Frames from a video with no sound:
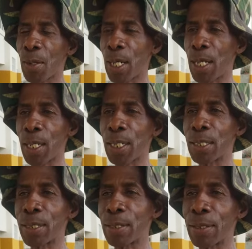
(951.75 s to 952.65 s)

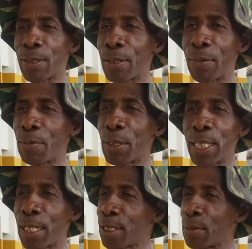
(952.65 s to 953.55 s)
Well, boy,
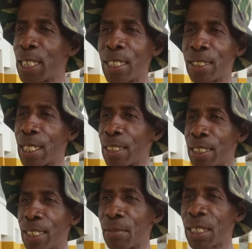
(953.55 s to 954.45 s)
that's some of the
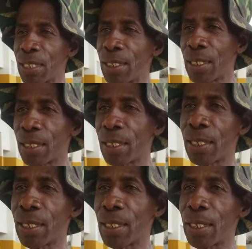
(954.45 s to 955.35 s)
exciting games, yeah. Give us
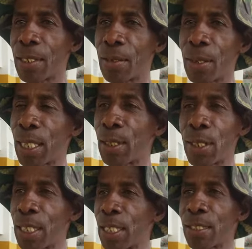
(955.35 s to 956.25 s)
one. Well
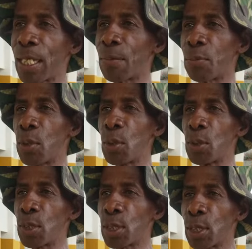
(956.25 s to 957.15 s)
all against like
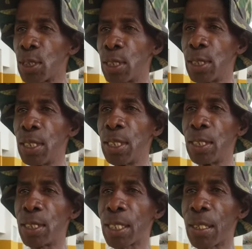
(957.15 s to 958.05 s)
pros. Alright.
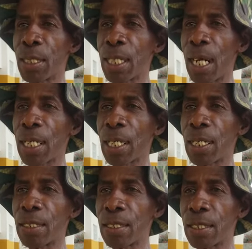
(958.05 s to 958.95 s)
The government
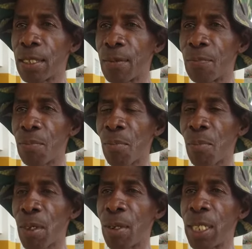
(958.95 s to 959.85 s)
cardinals
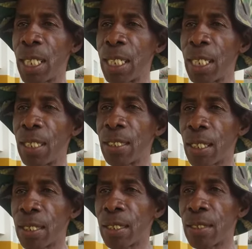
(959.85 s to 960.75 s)
when you had eagles
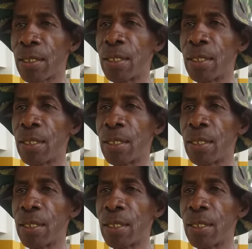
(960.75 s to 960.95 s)
and,